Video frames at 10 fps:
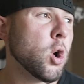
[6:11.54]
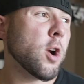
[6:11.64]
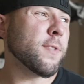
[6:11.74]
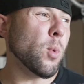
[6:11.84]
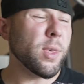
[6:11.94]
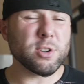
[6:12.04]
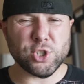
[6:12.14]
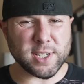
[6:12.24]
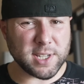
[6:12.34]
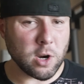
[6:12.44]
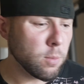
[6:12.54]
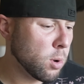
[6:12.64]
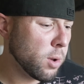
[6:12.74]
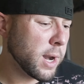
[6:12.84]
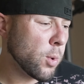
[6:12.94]
Or if the weather is just
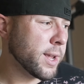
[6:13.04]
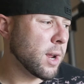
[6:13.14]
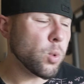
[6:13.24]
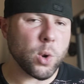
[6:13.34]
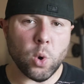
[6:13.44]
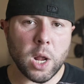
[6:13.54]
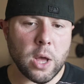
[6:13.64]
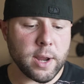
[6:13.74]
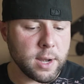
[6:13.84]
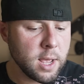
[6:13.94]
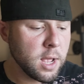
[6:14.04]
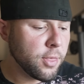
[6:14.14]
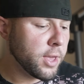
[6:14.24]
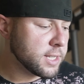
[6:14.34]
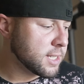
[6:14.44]
terrible and I want to get a quick workout in,
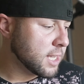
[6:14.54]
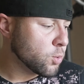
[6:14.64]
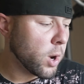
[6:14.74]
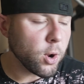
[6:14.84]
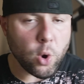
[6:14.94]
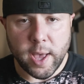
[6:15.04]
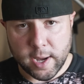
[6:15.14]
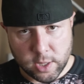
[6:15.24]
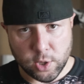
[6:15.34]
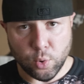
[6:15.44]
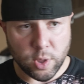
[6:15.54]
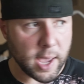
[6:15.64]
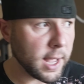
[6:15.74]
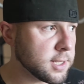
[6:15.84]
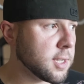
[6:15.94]
this is where I go ahead and do
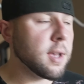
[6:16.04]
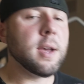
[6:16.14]
that.